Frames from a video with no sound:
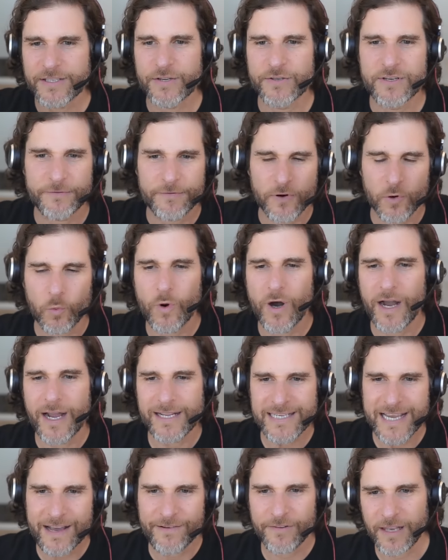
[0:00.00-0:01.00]
So different
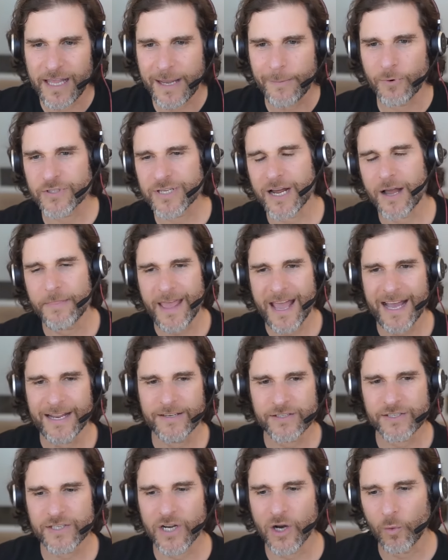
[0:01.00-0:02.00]
wines have labels on that
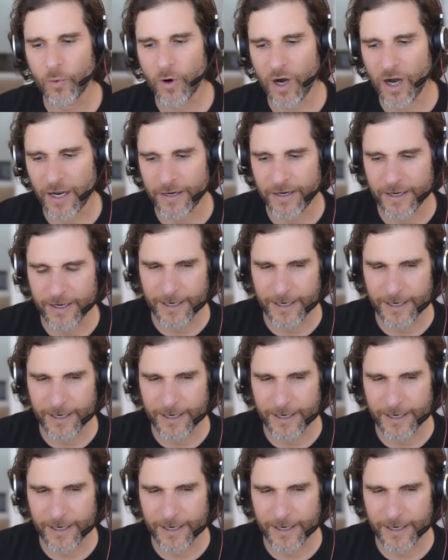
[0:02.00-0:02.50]
and so on.